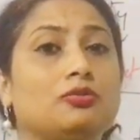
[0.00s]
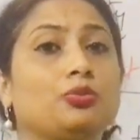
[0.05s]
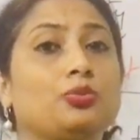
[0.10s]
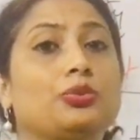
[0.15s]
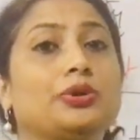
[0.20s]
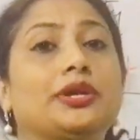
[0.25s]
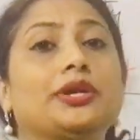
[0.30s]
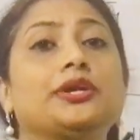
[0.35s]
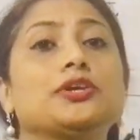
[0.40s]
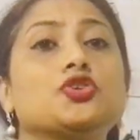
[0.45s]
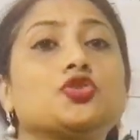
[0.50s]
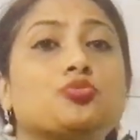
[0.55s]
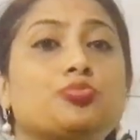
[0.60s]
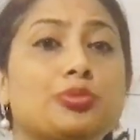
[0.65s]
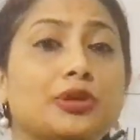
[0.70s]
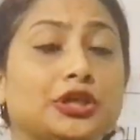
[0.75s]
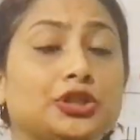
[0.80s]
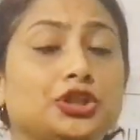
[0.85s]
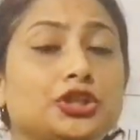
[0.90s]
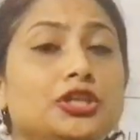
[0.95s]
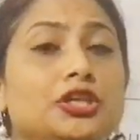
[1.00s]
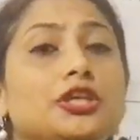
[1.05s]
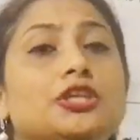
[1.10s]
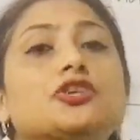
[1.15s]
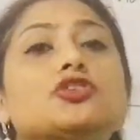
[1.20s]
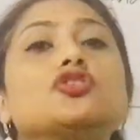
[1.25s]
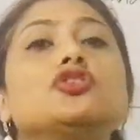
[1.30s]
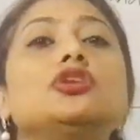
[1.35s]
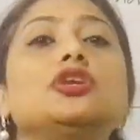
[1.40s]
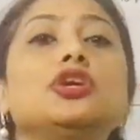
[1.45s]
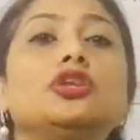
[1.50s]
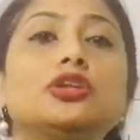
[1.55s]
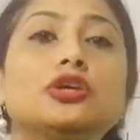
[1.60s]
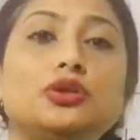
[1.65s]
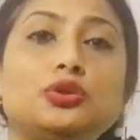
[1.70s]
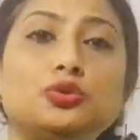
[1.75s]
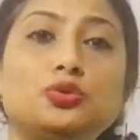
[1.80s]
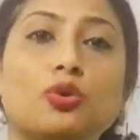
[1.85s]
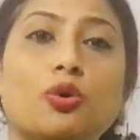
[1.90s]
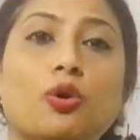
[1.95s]
where it is pleasant, it is neither
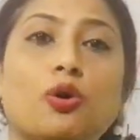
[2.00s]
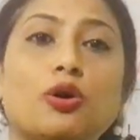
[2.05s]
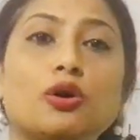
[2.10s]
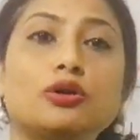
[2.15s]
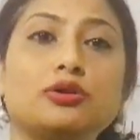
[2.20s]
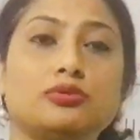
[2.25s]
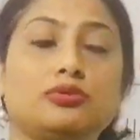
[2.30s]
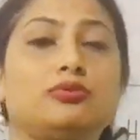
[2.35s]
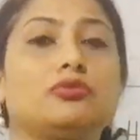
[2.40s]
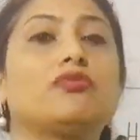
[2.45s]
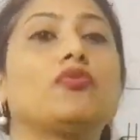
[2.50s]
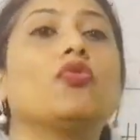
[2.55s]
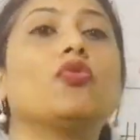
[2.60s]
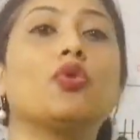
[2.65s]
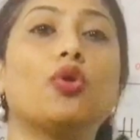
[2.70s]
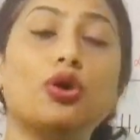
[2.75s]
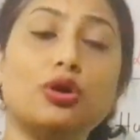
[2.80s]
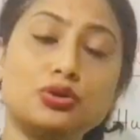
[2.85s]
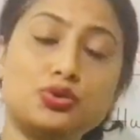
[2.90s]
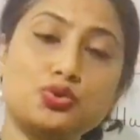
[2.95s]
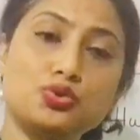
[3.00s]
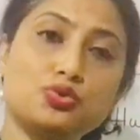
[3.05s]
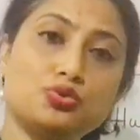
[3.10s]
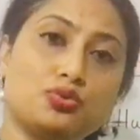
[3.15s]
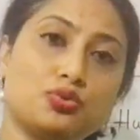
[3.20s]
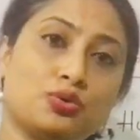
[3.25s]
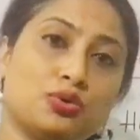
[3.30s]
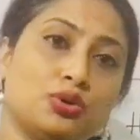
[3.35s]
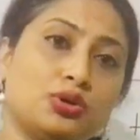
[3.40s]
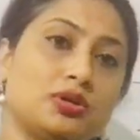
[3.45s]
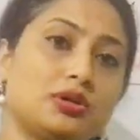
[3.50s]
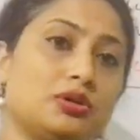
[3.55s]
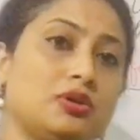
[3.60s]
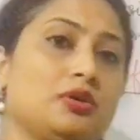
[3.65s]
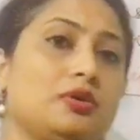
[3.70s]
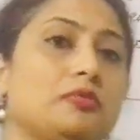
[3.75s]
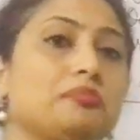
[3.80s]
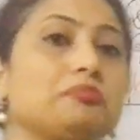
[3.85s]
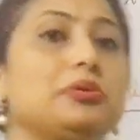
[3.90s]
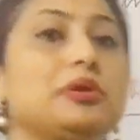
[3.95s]
too hot nor too cold.
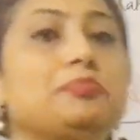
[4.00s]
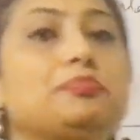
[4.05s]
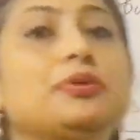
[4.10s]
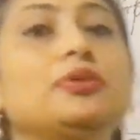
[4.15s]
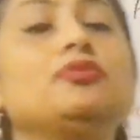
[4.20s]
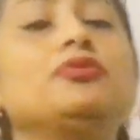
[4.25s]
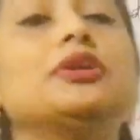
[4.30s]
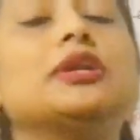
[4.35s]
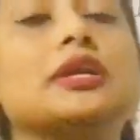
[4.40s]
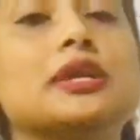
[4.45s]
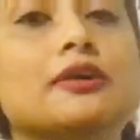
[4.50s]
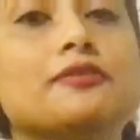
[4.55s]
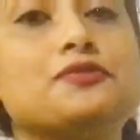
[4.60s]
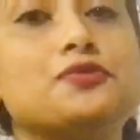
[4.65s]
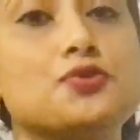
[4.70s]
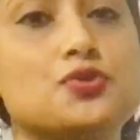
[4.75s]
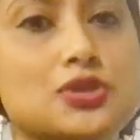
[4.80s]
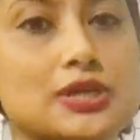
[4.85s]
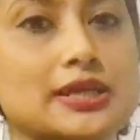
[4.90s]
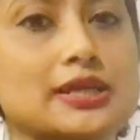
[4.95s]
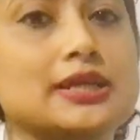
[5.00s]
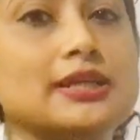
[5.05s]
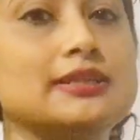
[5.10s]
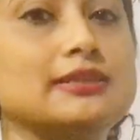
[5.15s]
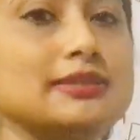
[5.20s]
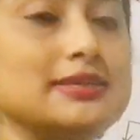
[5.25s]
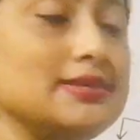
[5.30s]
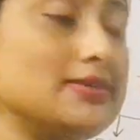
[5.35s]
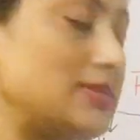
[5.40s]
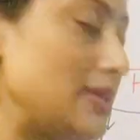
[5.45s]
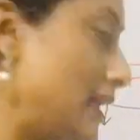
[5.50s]
People would love to settle in these